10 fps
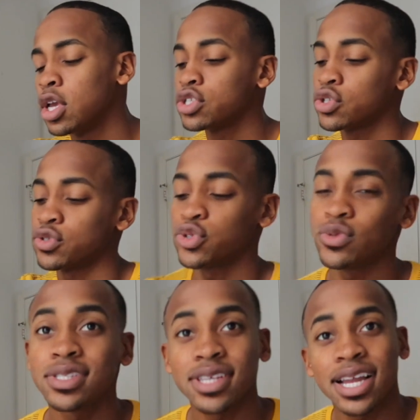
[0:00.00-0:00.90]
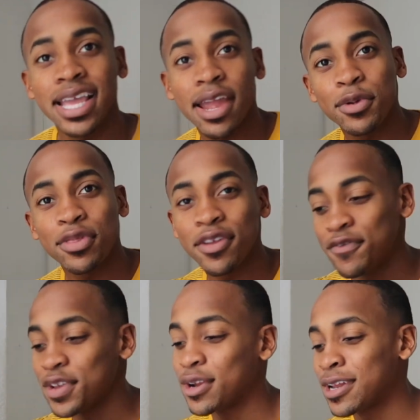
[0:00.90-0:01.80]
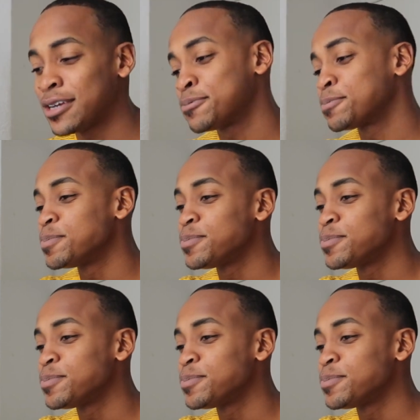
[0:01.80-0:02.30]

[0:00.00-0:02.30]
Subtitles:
So as soon as I get everything figured out,